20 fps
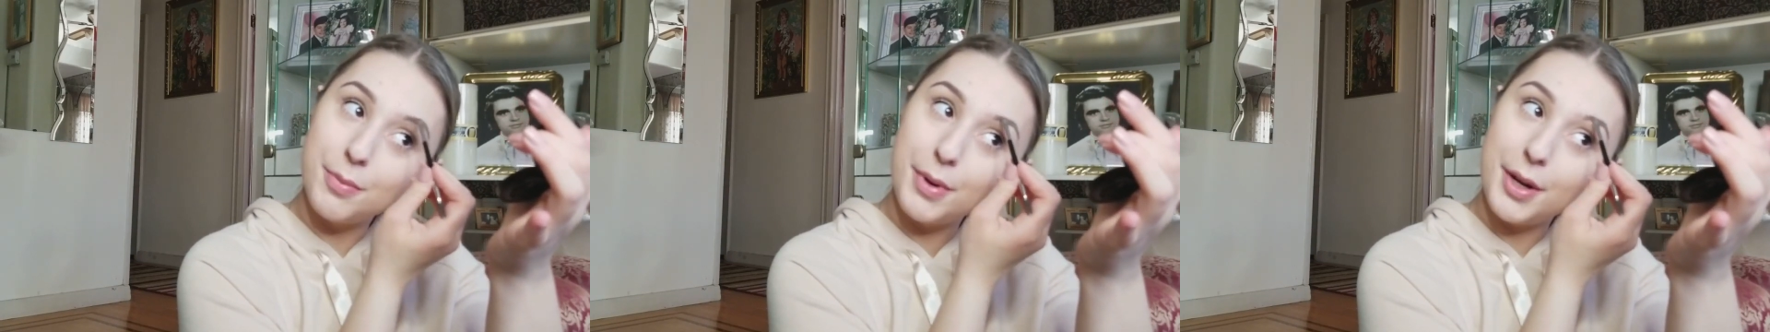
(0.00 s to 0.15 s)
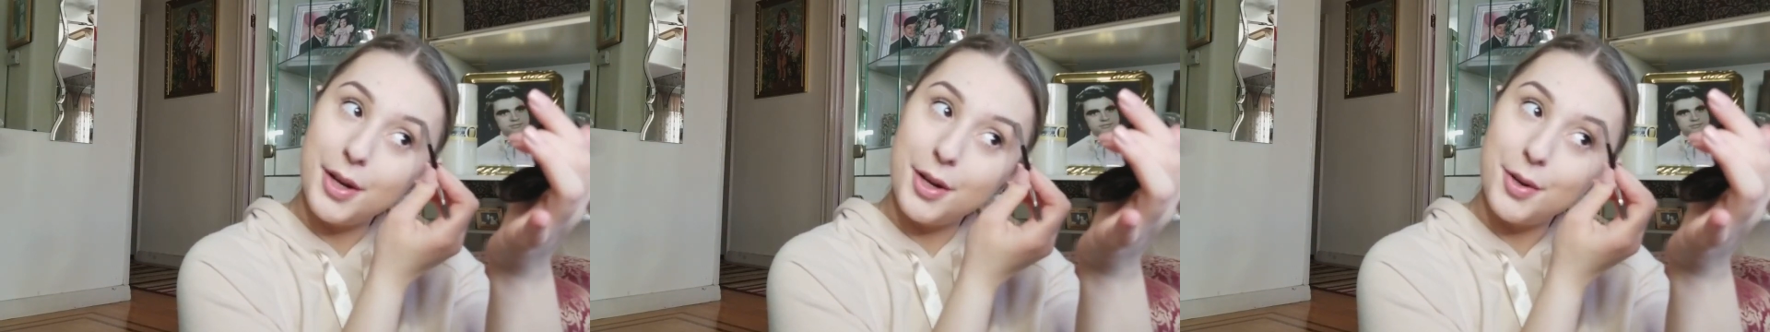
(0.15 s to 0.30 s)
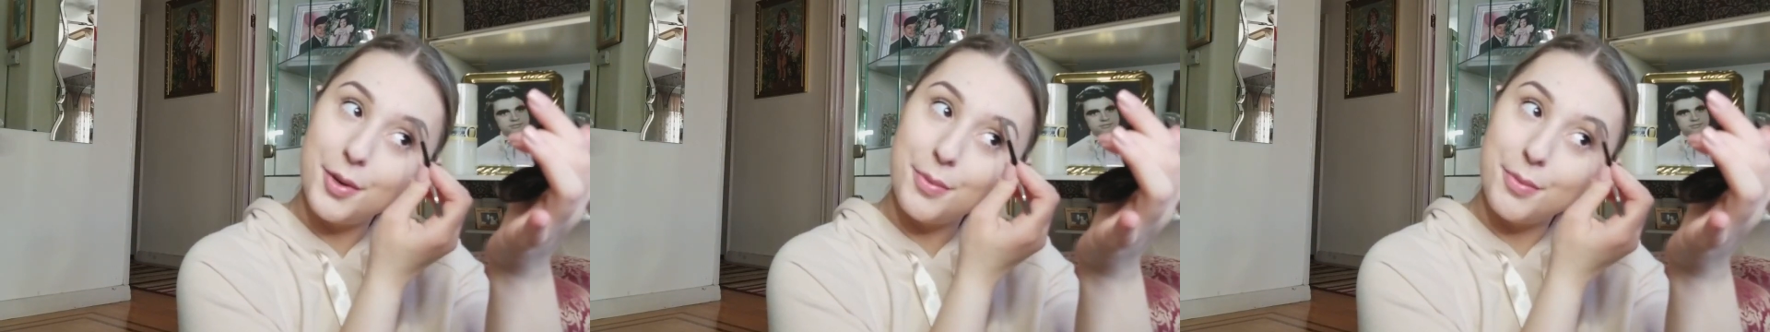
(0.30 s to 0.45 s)

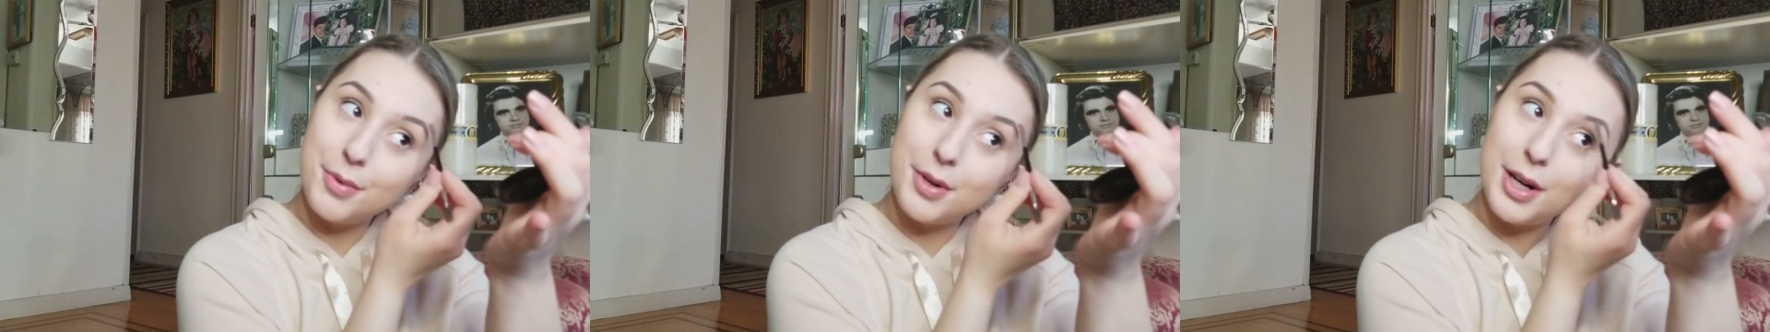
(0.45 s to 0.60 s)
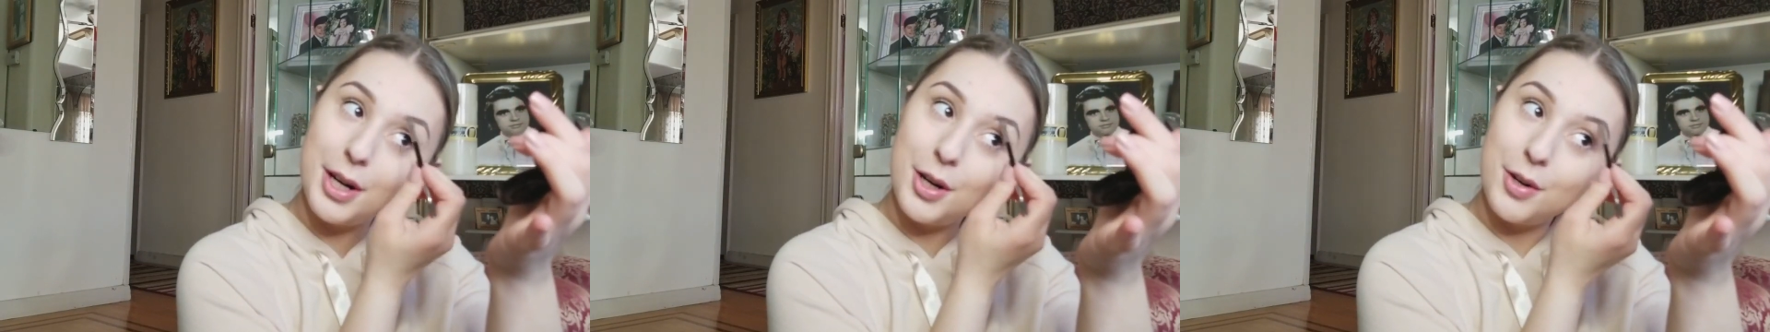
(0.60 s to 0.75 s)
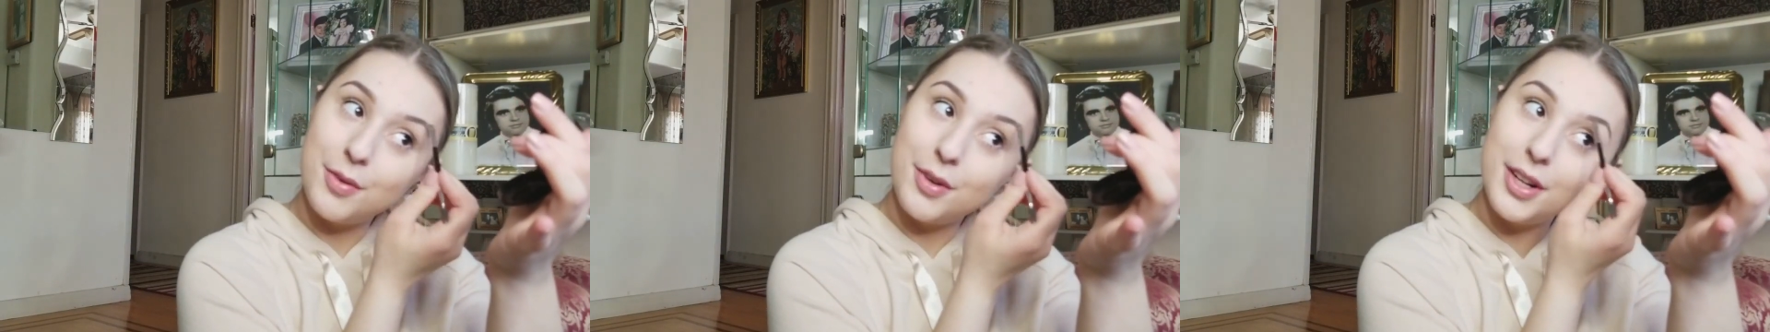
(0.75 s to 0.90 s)

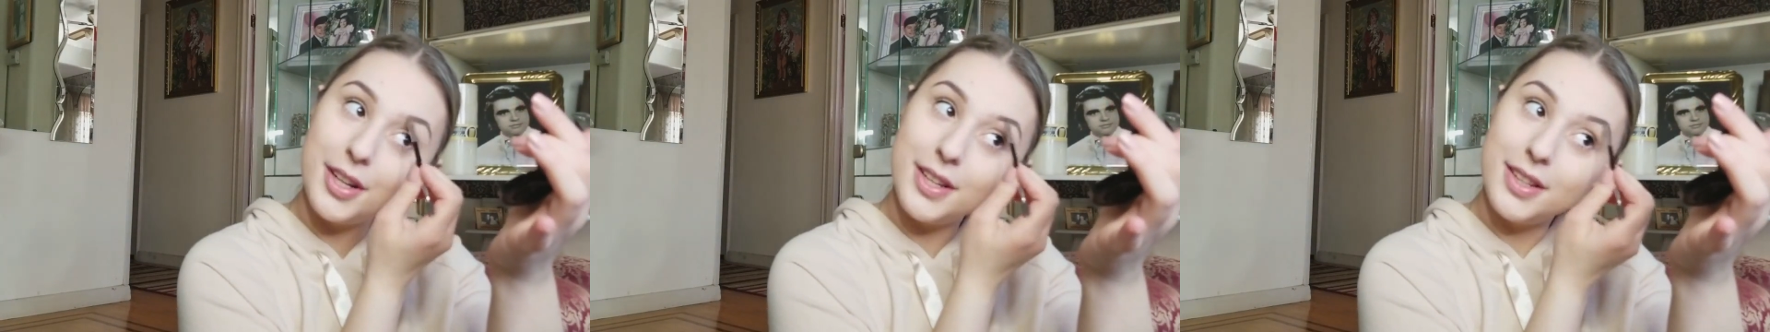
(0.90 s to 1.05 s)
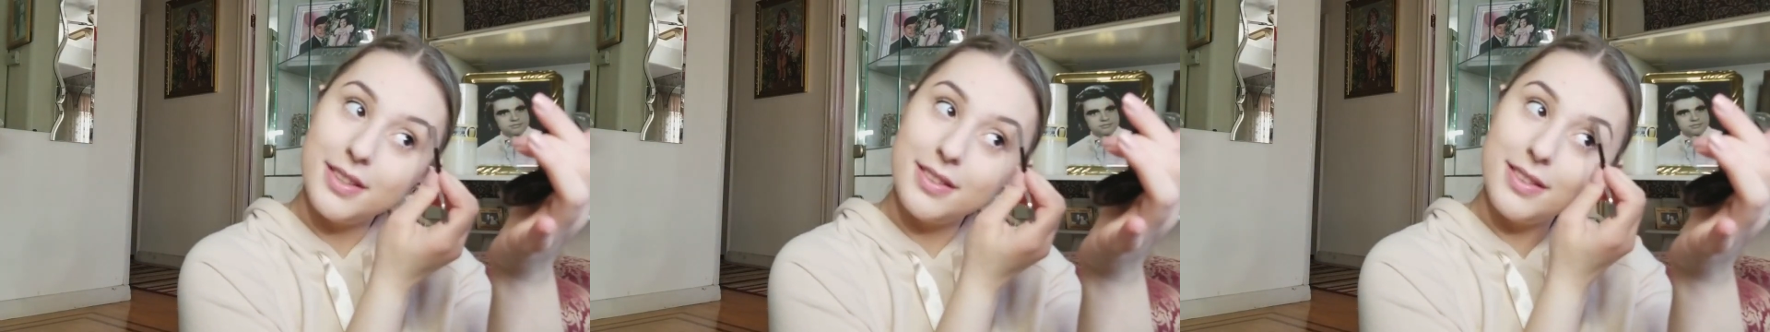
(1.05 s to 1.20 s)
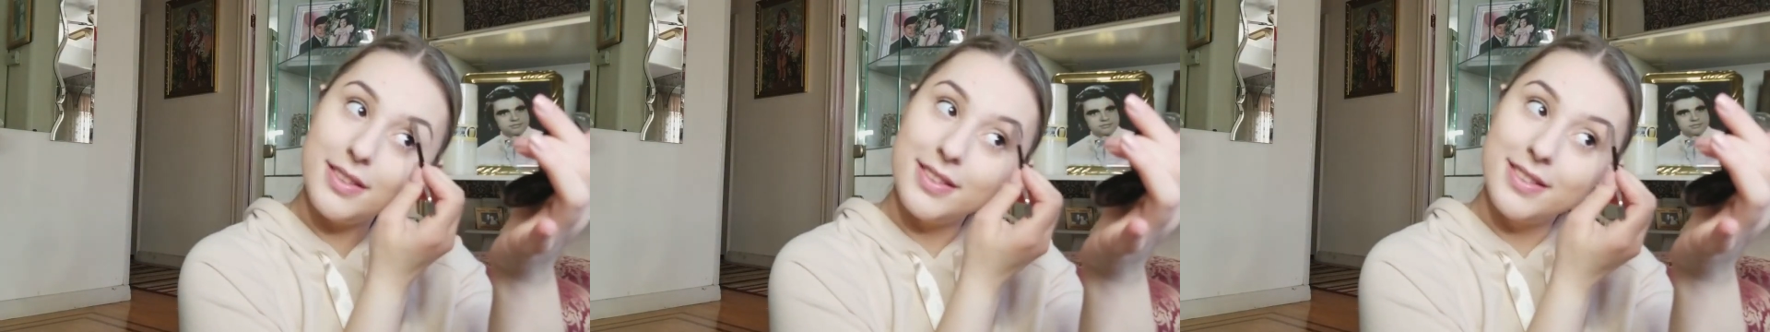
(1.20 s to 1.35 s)
brow,
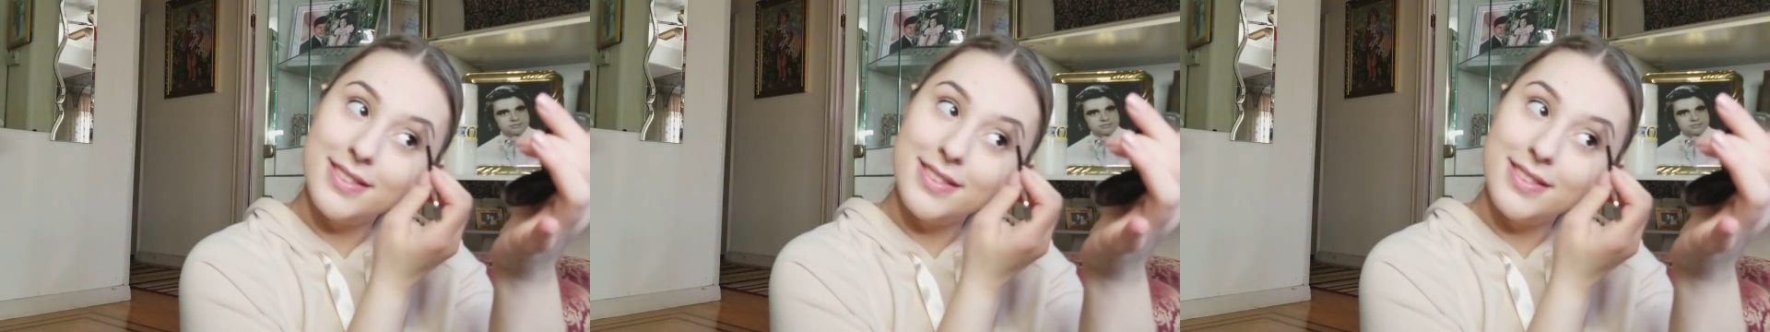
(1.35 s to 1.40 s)
right?